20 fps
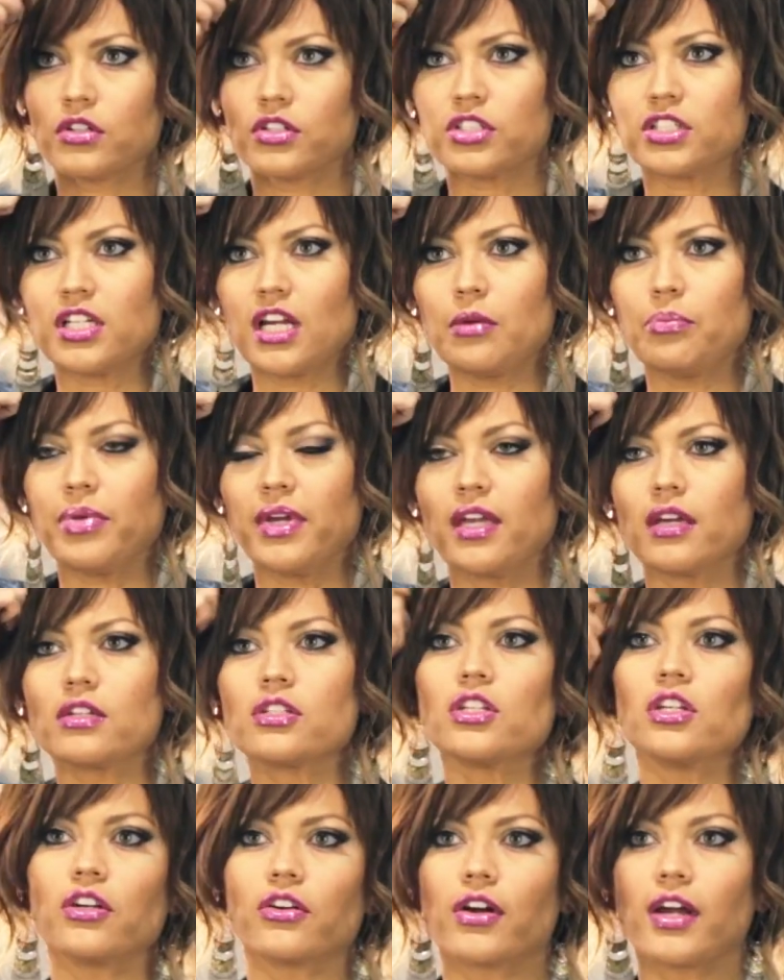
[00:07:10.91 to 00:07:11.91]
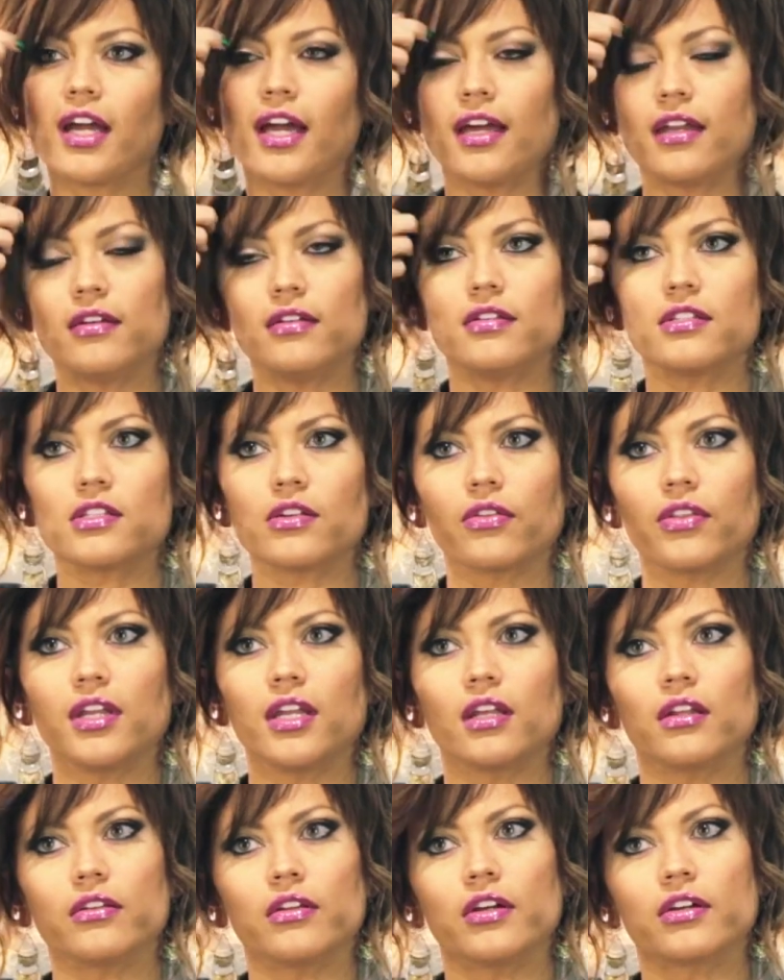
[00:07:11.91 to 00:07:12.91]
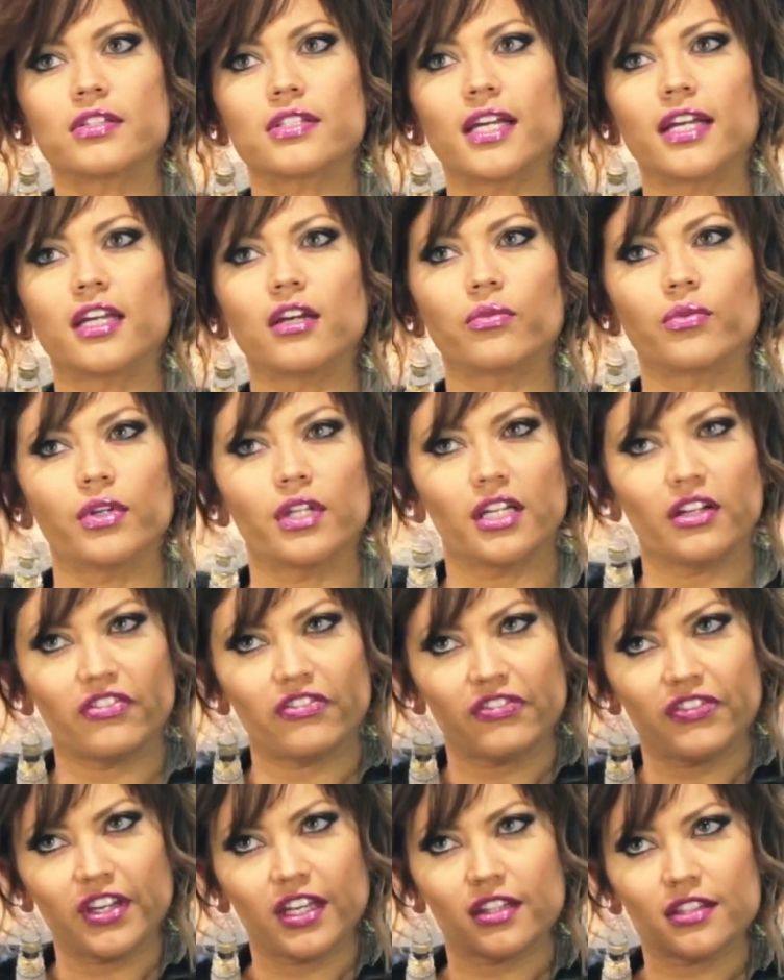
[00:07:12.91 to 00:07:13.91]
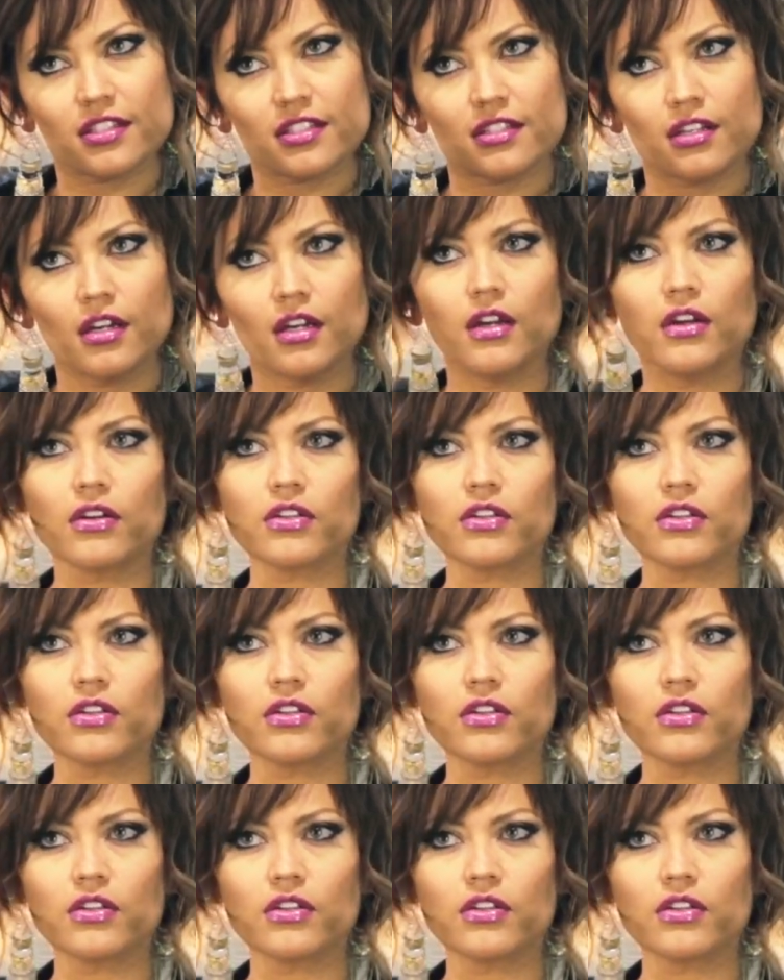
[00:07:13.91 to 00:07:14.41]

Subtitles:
shaping it to your head so that it looks like it really fits.